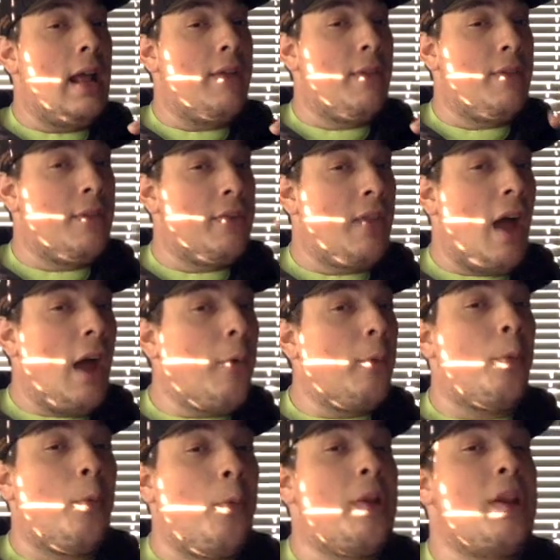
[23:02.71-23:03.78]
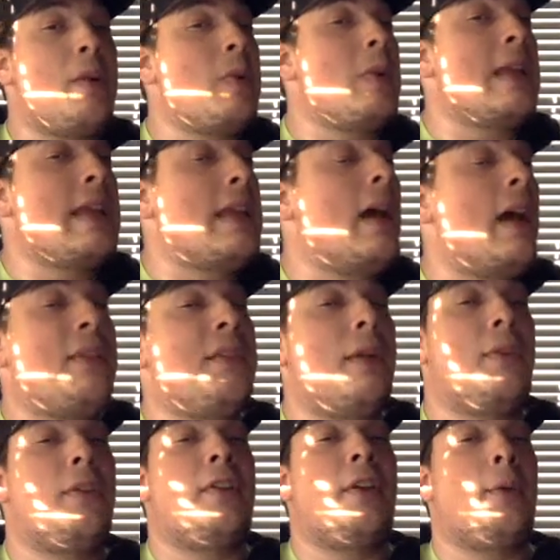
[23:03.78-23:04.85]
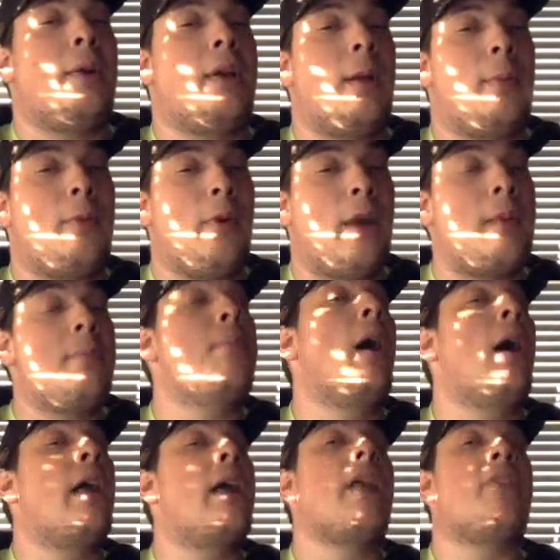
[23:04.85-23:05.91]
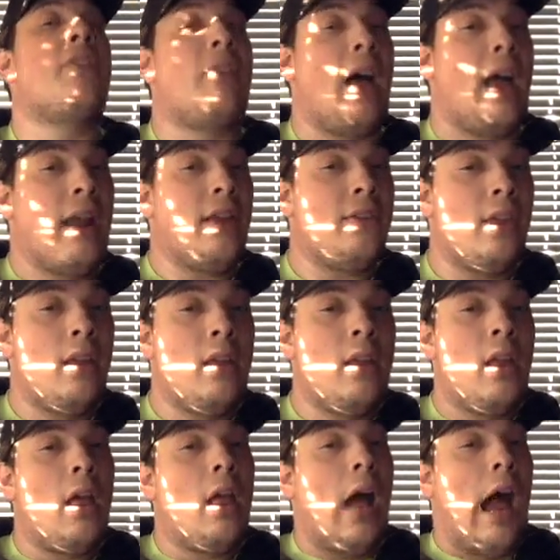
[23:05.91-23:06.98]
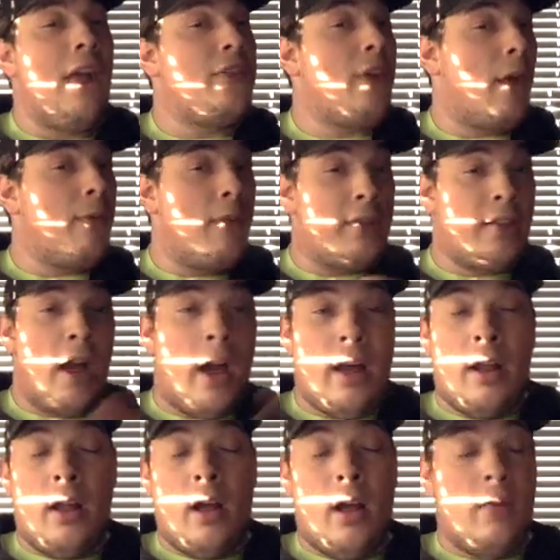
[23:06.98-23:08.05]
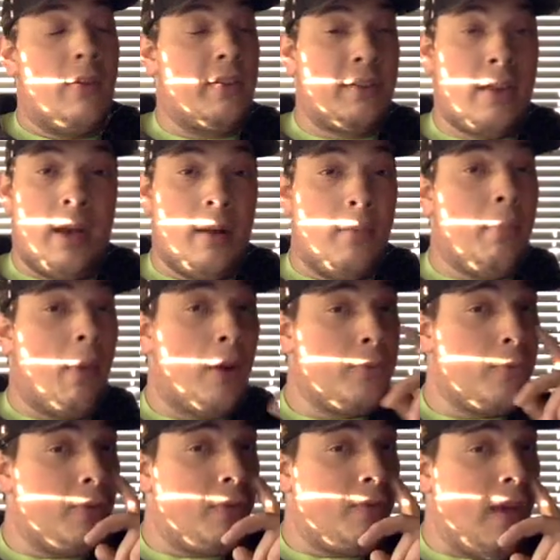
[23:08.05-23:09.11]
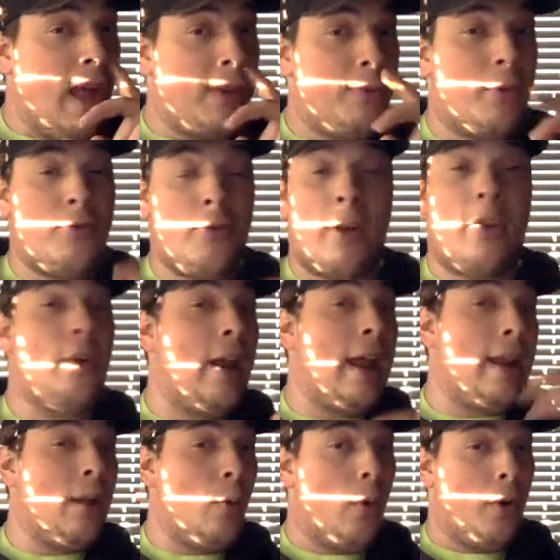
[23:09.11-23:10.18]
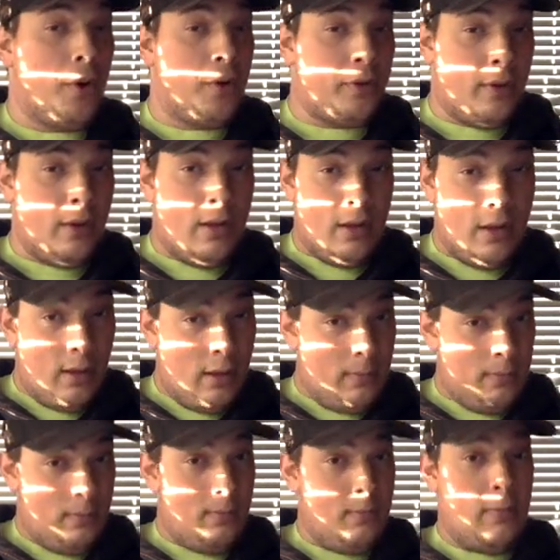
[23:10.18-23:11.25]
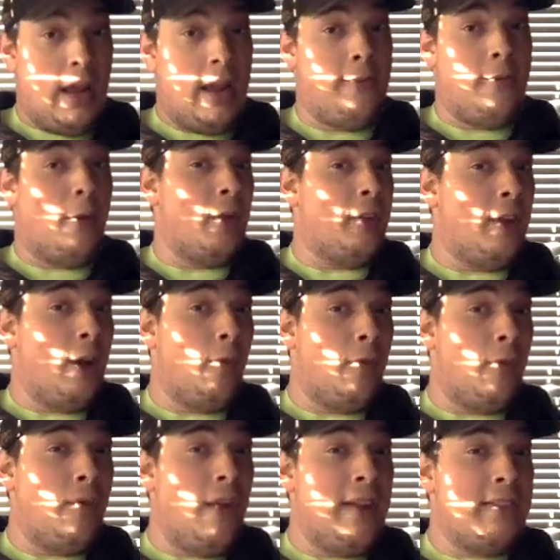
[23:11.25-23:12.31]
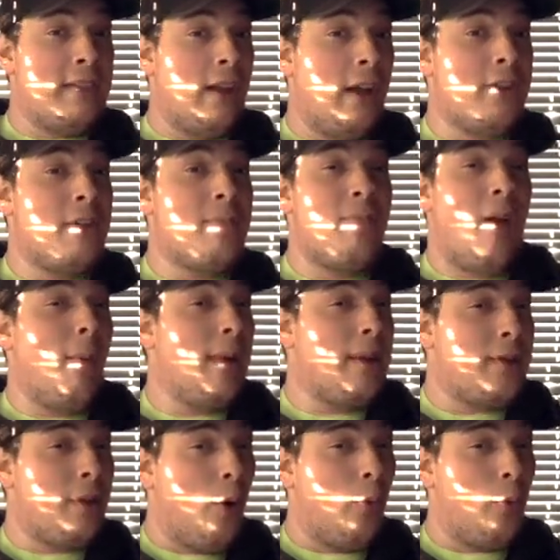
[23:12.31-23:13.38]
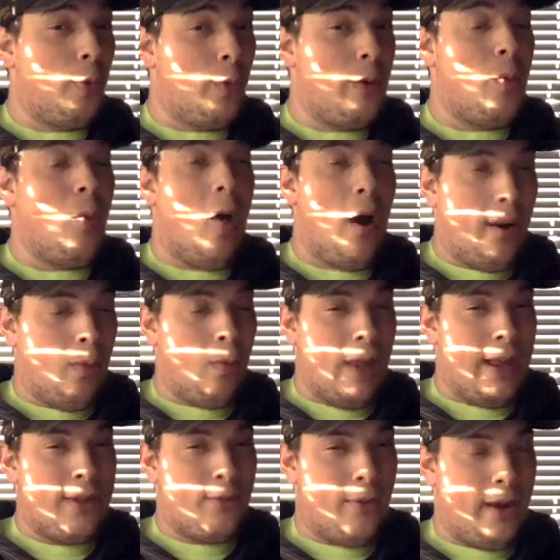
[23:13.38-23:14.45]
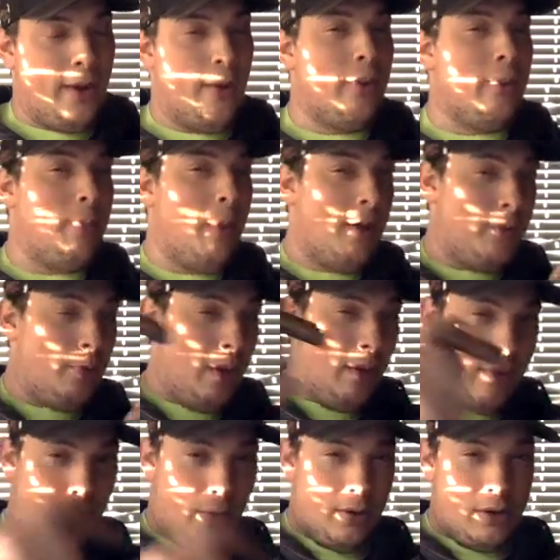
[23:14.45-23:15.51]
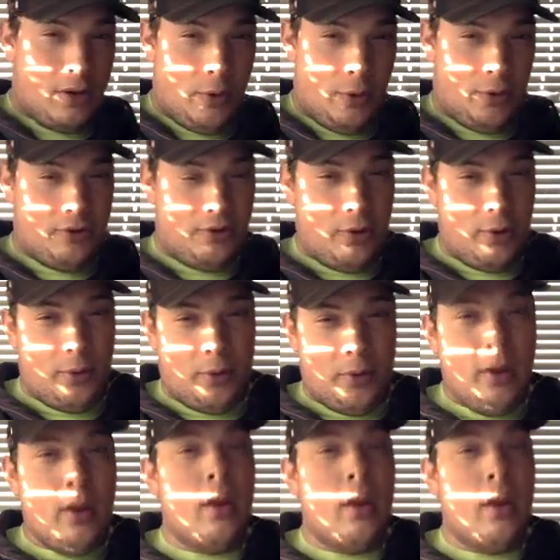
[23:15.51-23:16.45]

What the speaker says: this is not really a necessary upgrade, but it's nice. I shot this gun a bunch with the factory trigger, and it works. And for a self-defense gun, you probably don't really want a light trigger, especially if you're a newer shooter